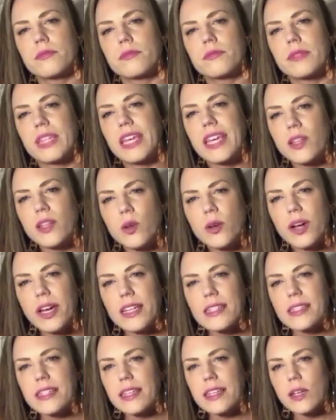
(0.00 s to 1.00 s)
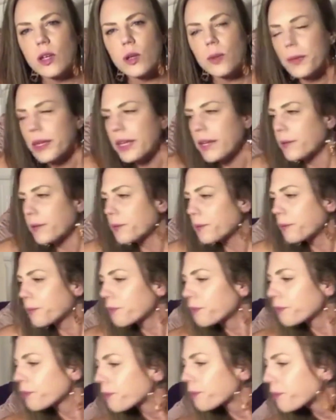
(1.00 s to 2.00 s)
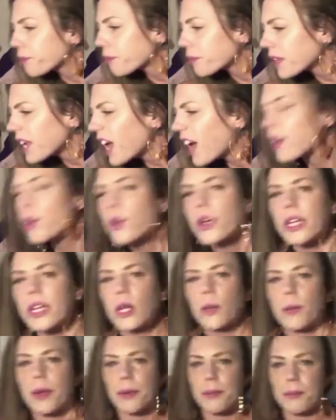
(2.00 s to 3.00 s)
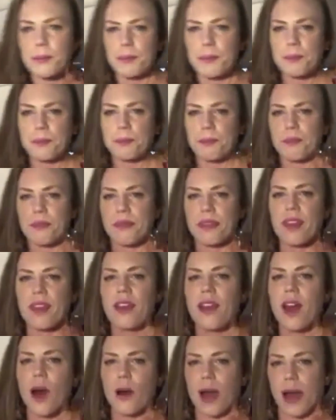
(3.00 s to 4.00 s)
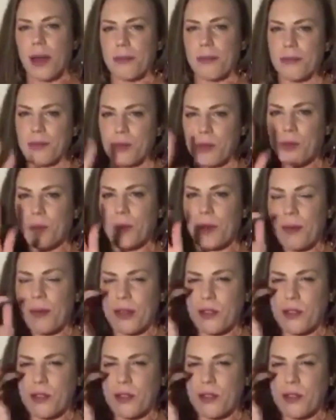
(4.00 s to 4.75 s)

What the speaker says: Can you guys hear me? Yeah, you can hear me. Okay, just want to make